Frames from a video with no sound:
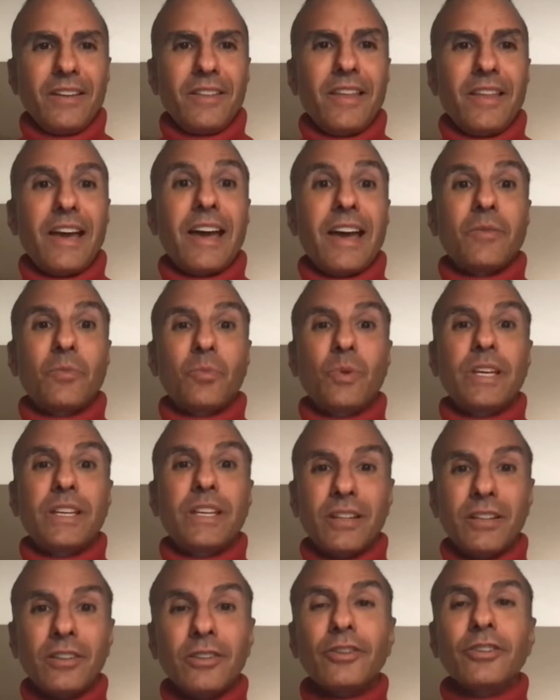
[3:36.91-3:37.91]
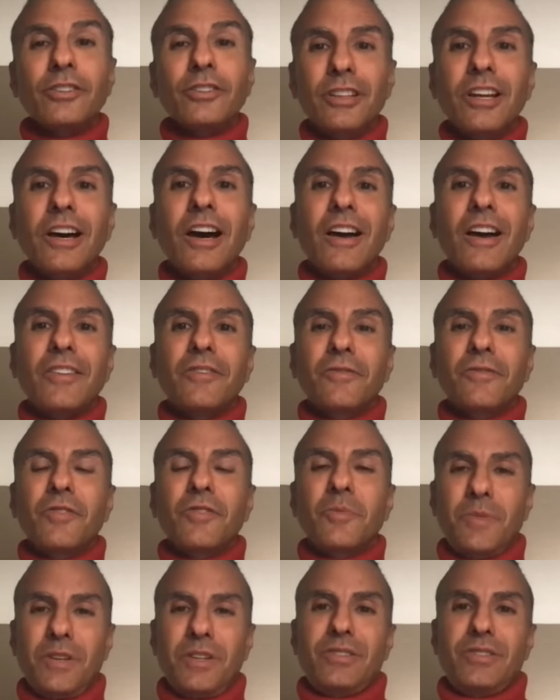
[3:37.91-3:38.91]
that we can learn a lot
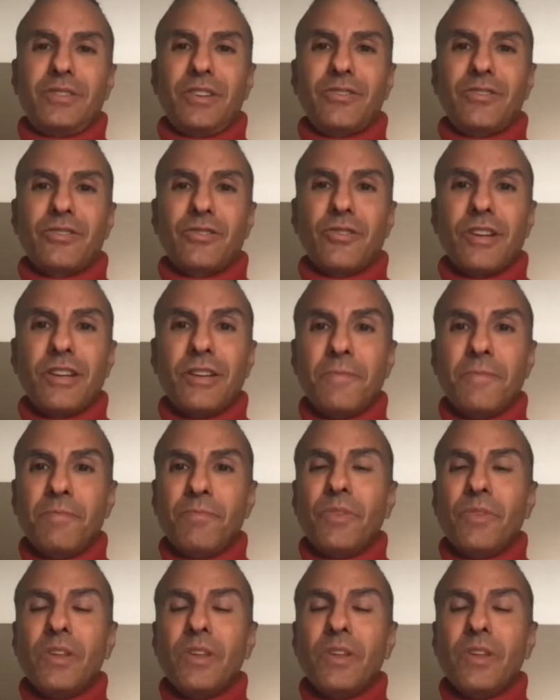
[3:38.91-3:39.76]
from this history.